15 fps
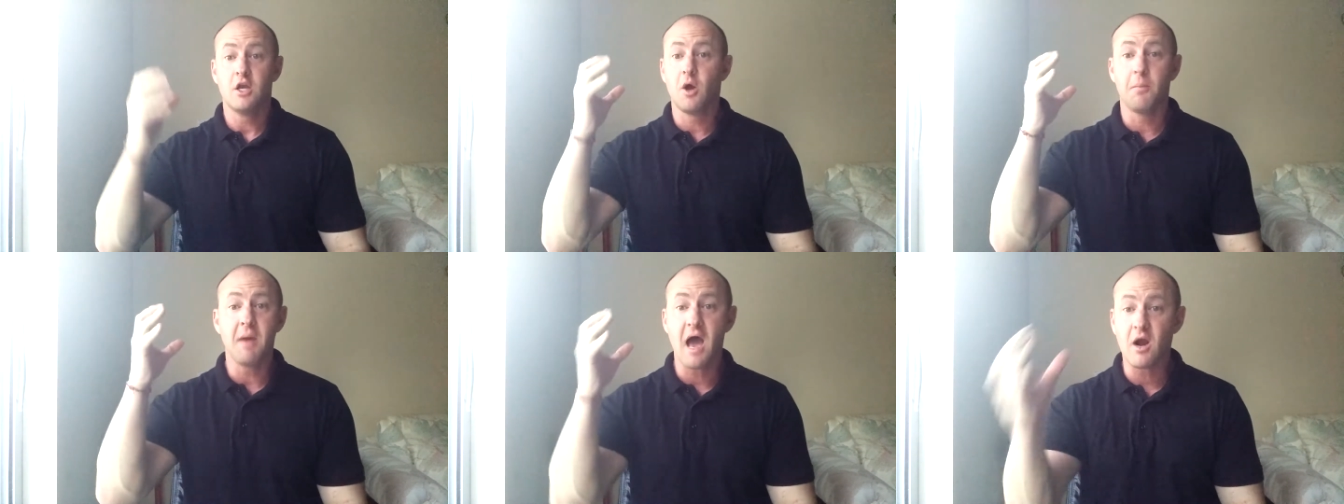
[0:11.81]

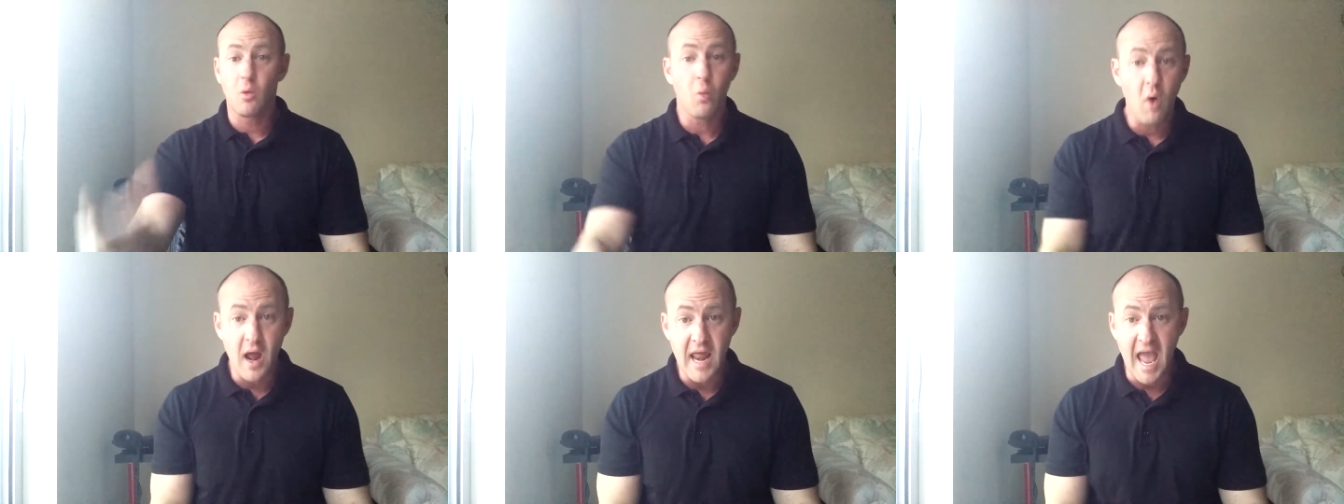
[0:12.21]
No
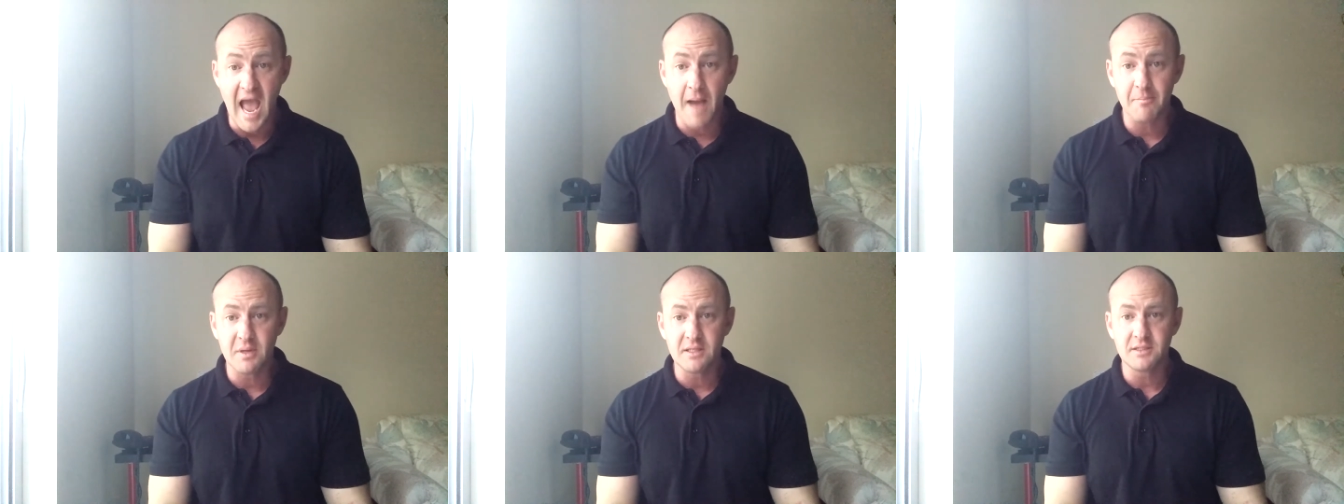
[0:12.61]
matter what
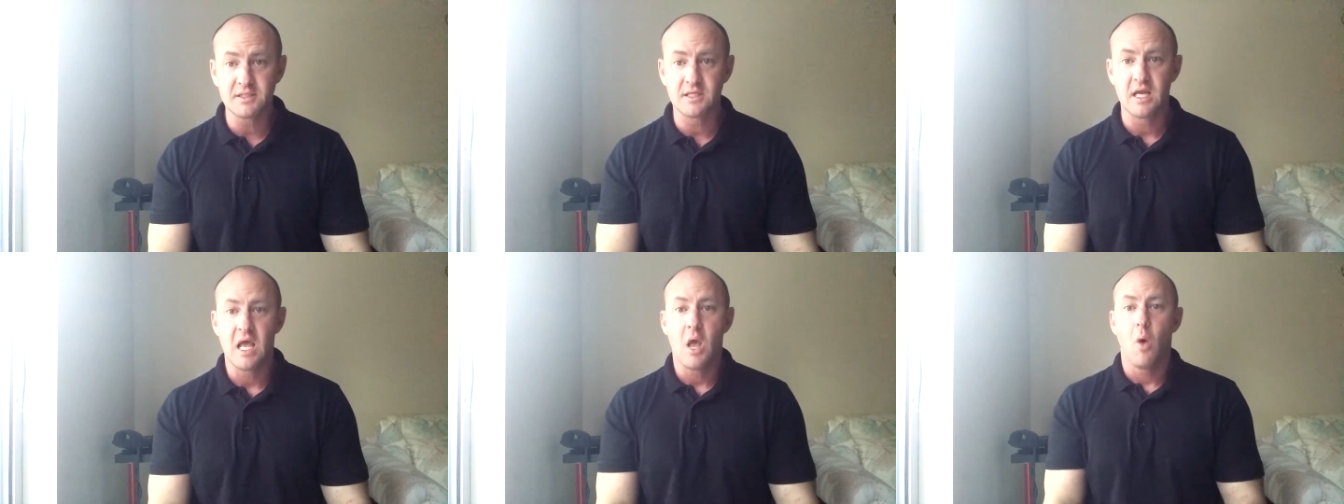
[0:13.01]

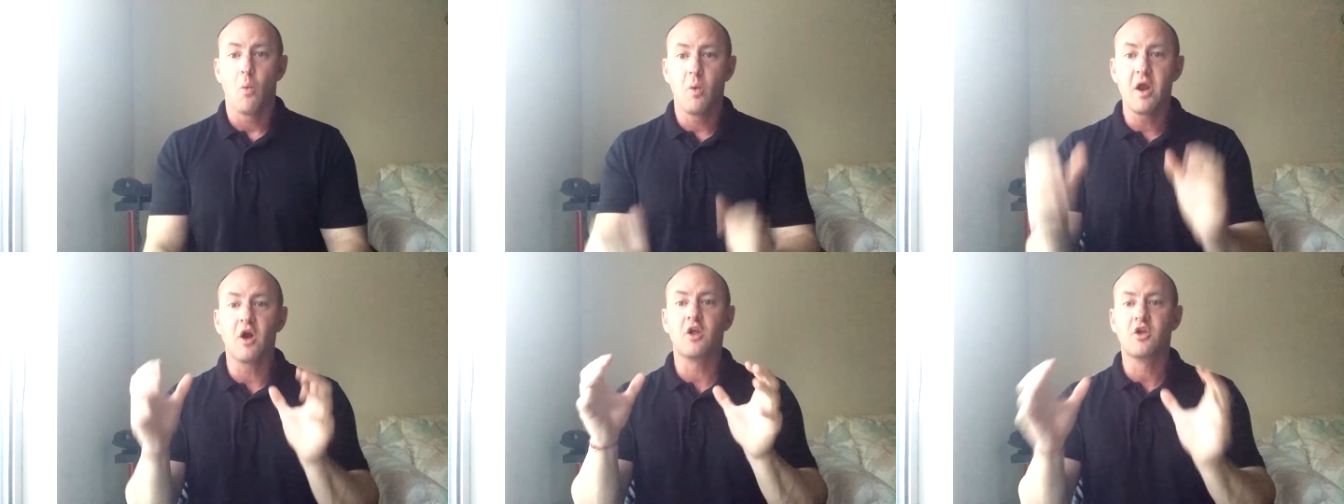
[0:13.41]
happens,
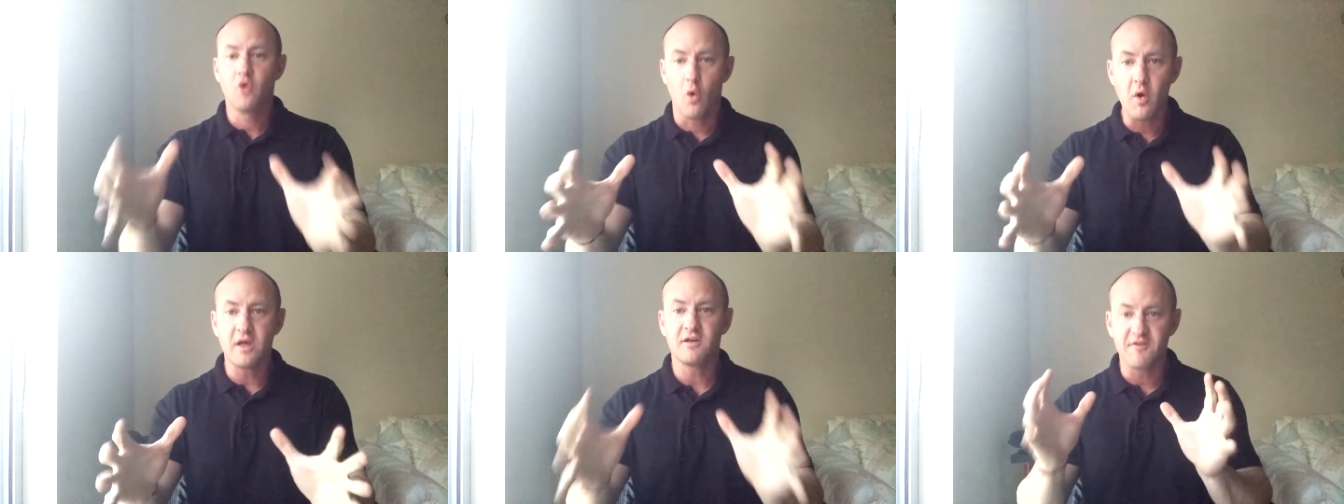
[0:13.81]
we are
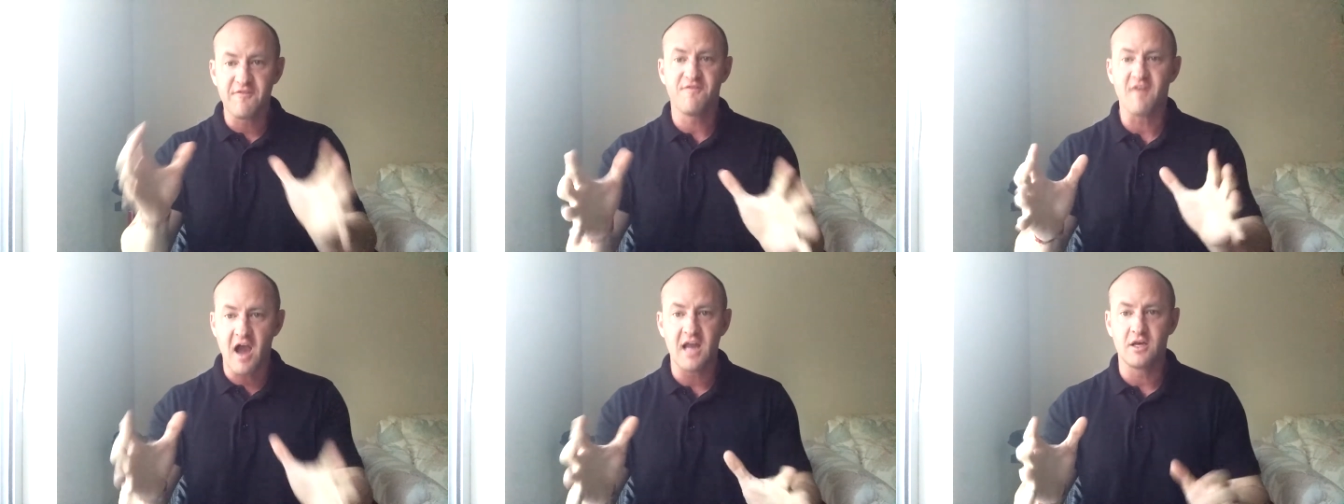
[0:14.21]
going to
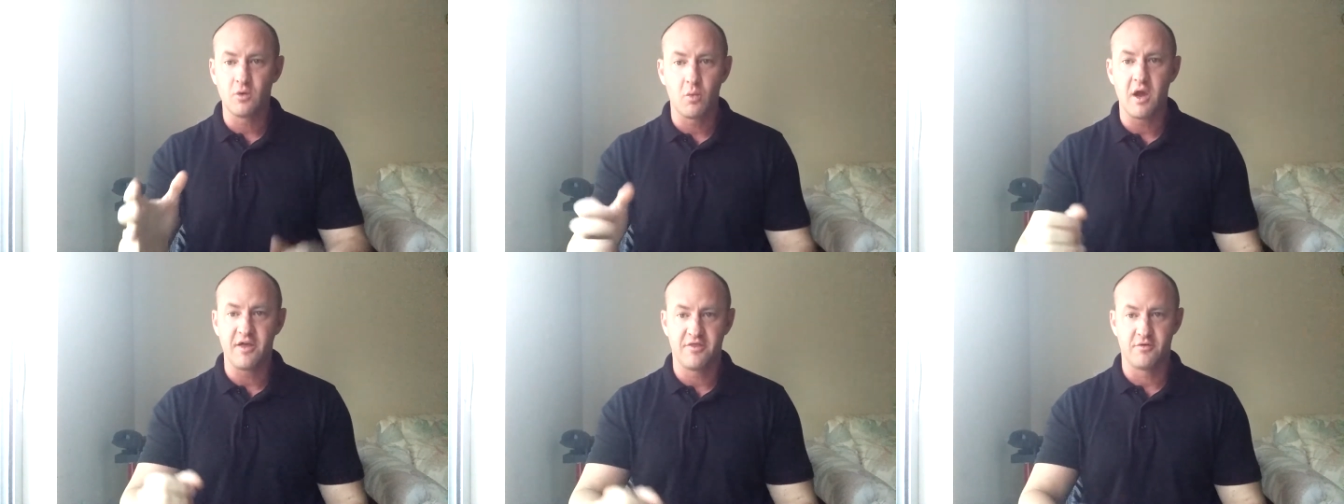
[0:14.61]

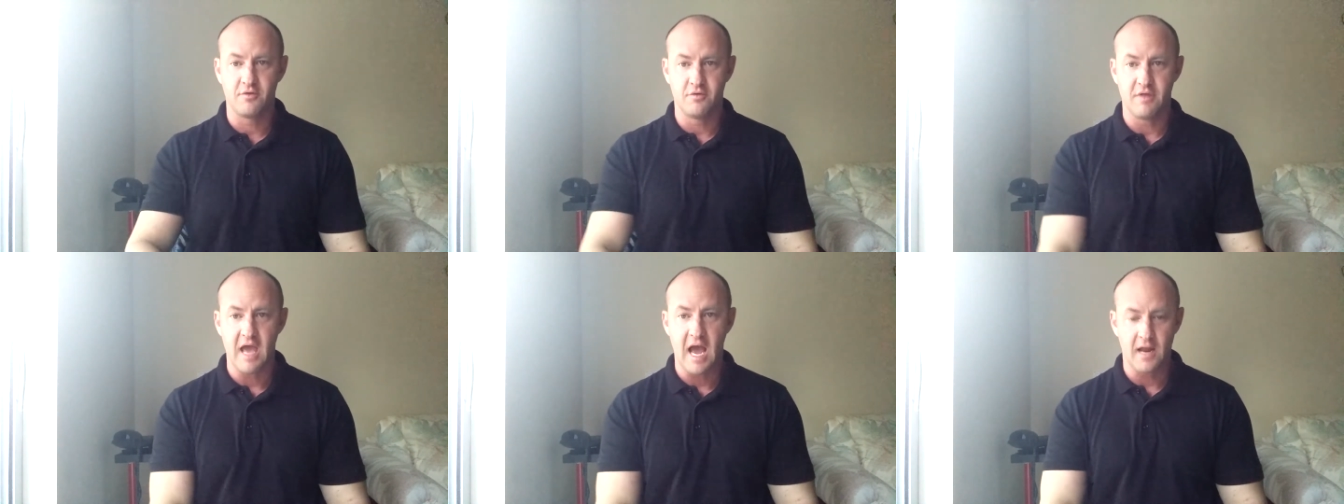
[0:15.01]
find a way
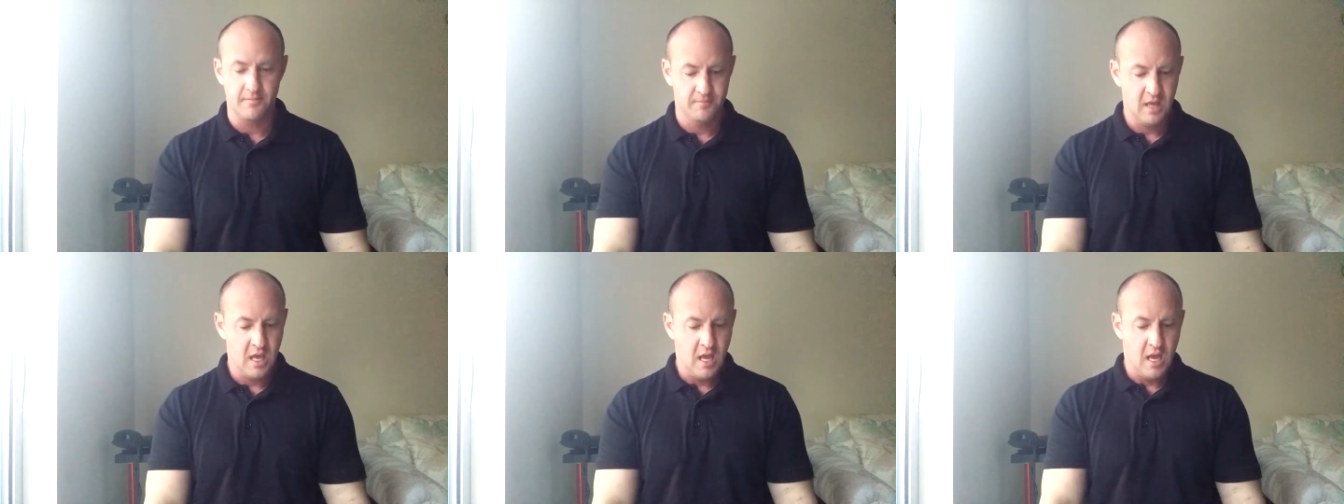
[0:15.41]
through that.